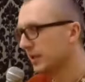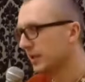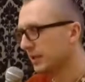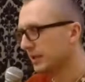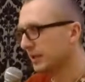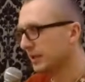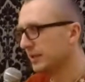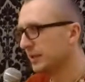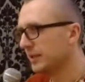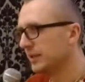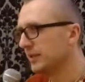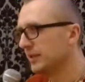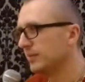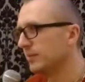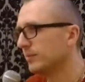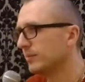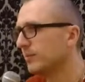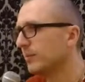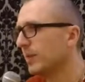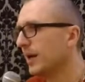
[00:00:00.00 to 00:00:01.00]
they
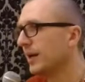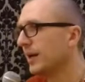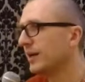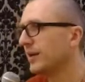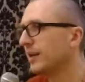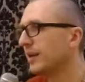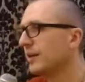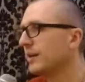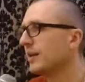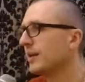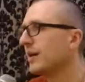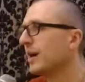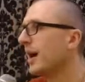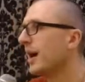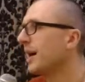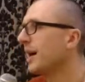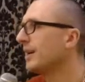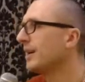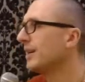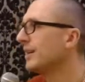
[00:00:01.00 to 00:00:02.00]
buy like a
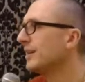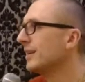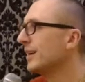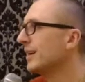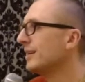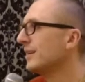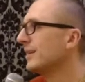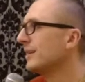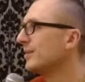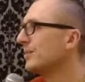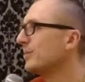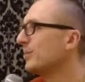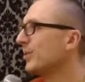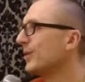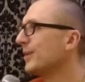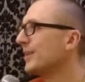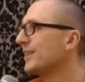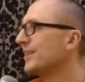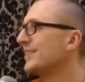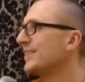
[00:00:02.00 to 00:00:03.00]
Harley at that
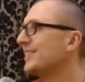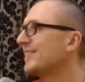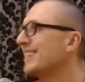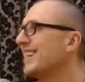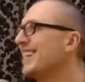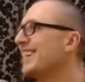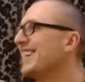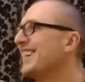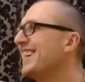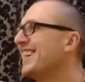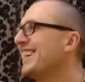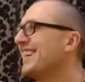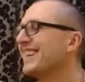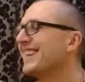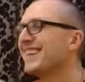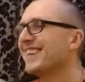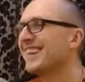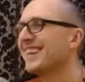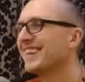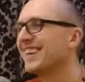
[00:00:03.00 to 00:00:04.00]
point,
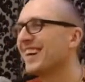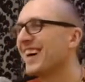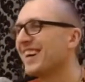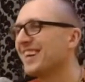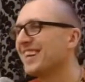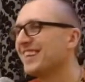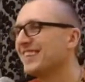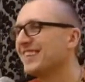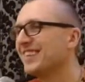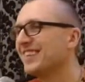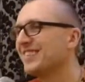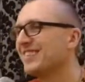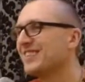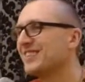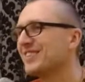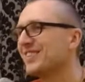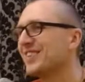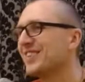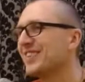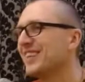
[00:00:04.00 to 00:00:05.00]
like Harley
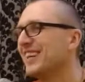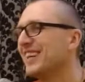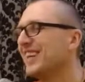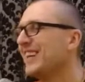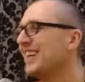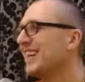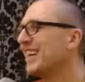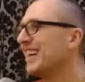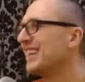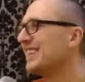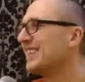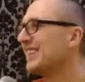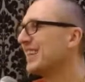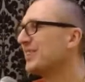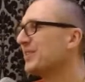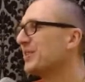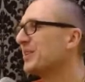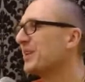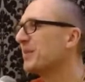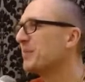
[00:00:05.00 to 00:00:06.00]
Davidson, and try
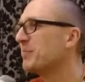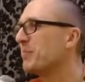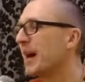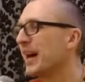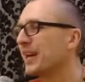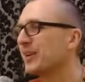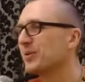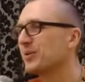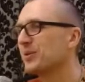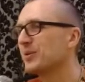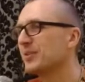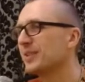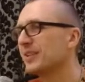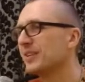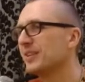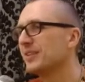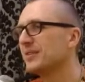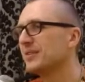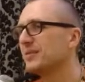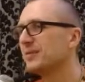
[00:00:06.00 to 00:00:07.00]
to come back to
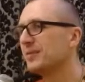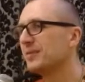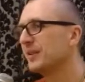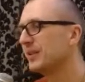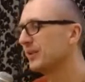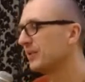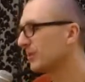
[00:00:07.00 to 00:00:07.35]
the thing.